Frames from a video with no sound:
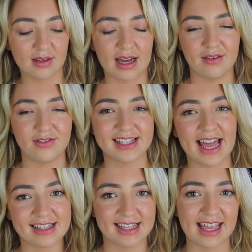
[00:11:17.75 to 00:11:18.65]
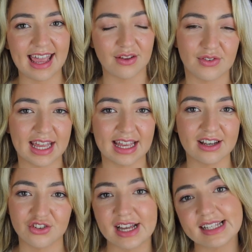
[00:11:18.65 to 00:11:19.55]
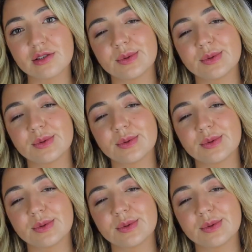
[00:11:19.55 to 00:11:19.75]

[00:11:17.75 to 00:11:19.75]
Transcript: kind of sexy evening dresses.